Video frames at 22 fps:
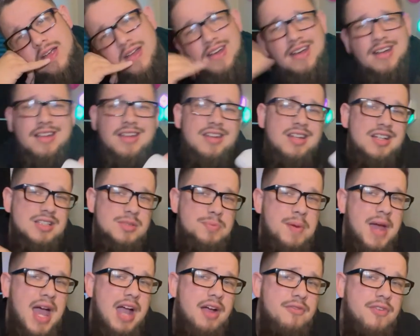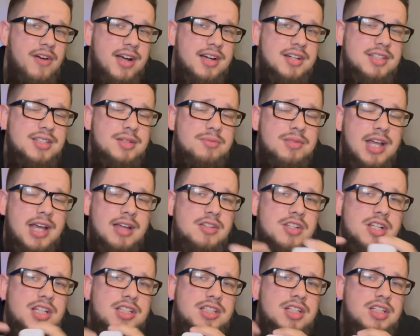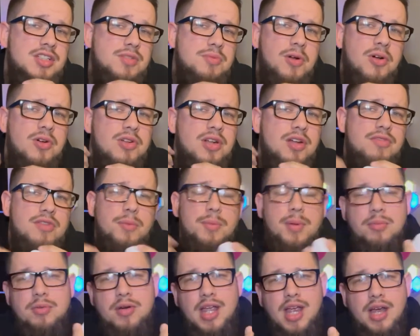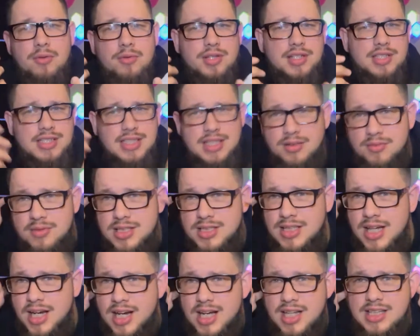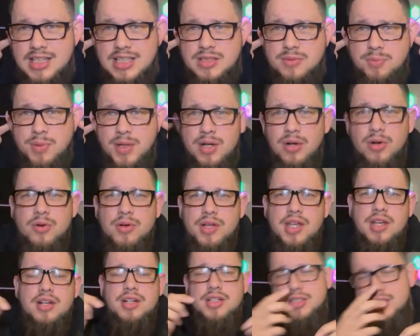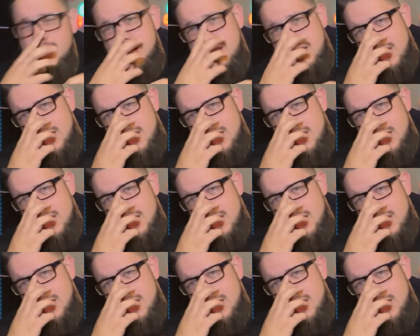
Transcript: Now that does backfire sometimes because they're small enough that people can't really see them because I got these big old ears.